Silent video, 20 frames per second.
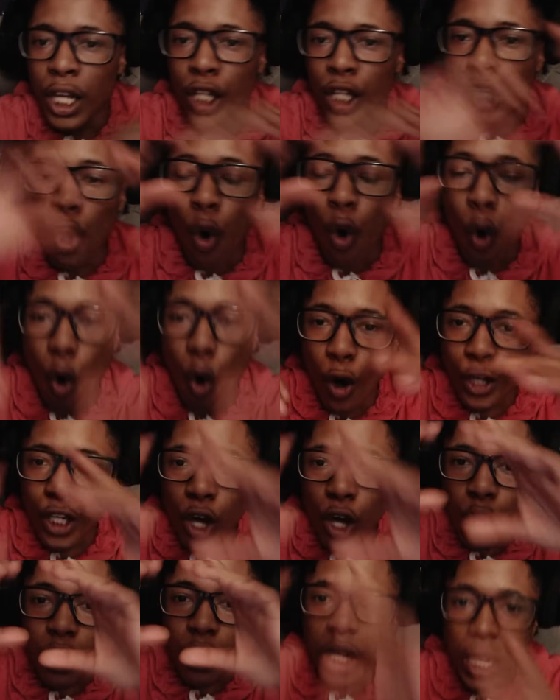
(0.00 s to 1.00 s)
the
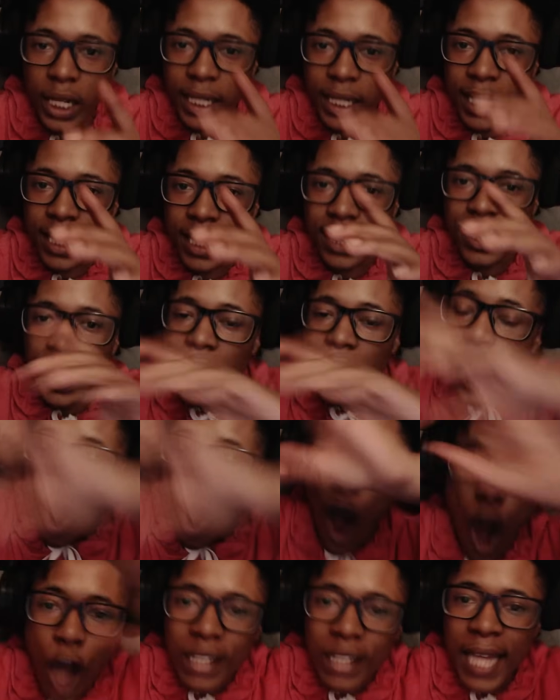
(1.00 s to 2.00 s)
Oreo cookies,
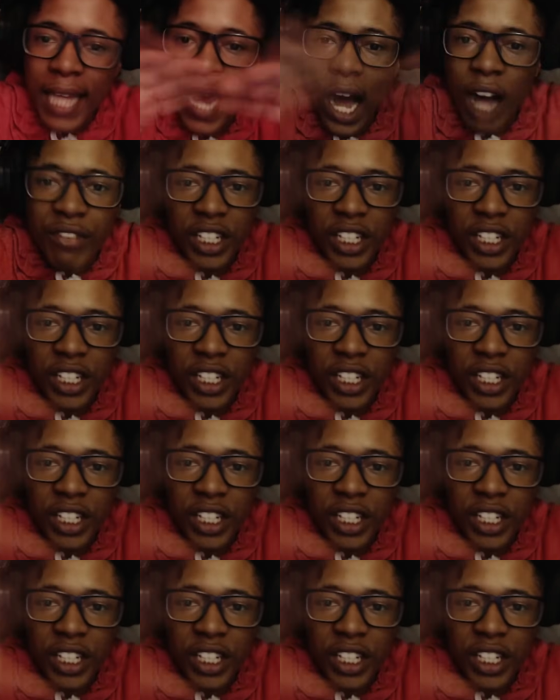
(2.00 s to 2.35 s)
all that other